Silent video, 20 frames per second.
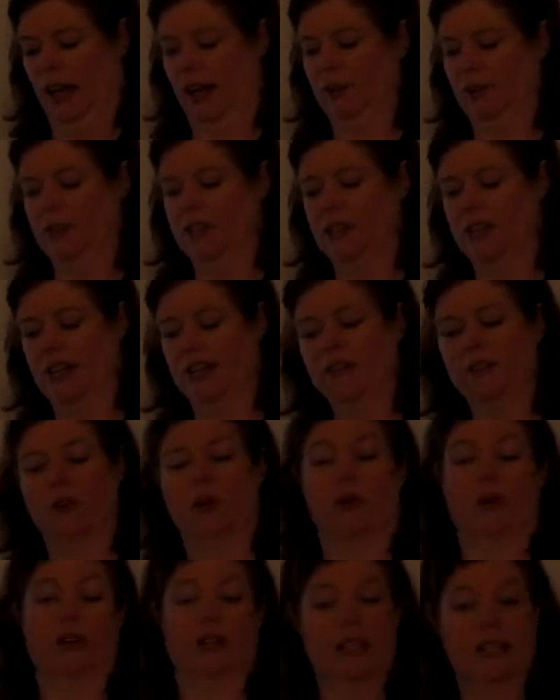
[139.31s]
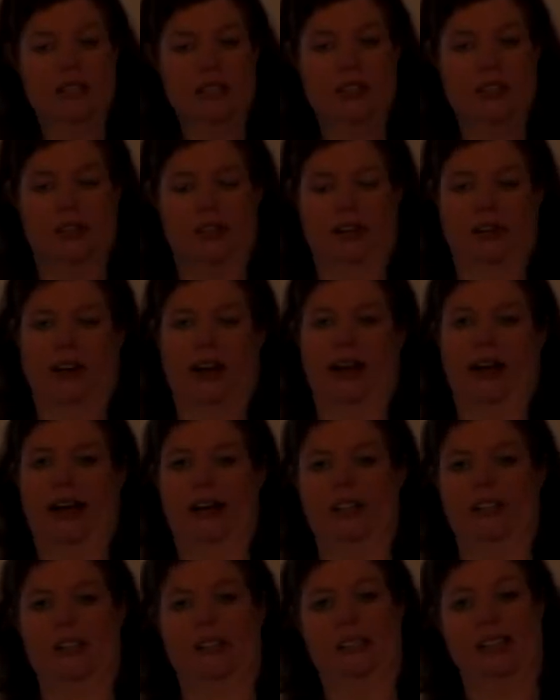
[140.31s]
A receiver or listener
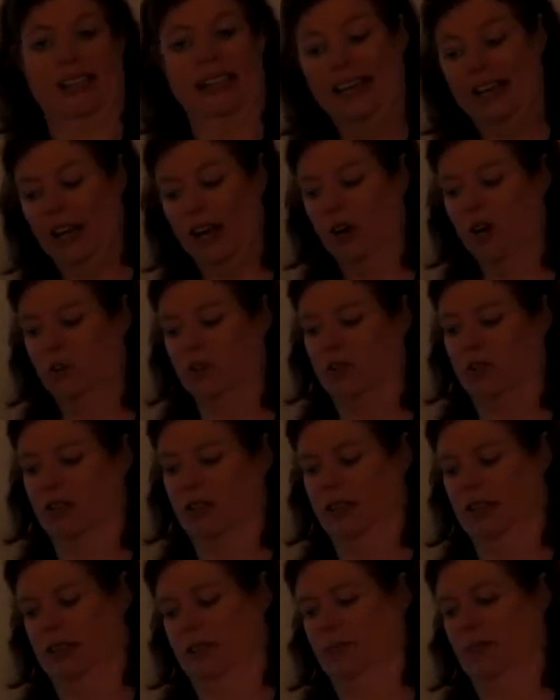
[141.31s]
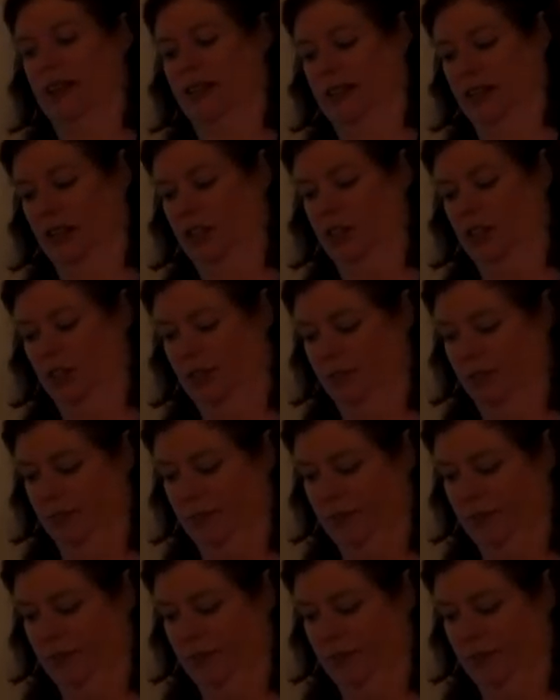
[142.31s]
actually decodes this message.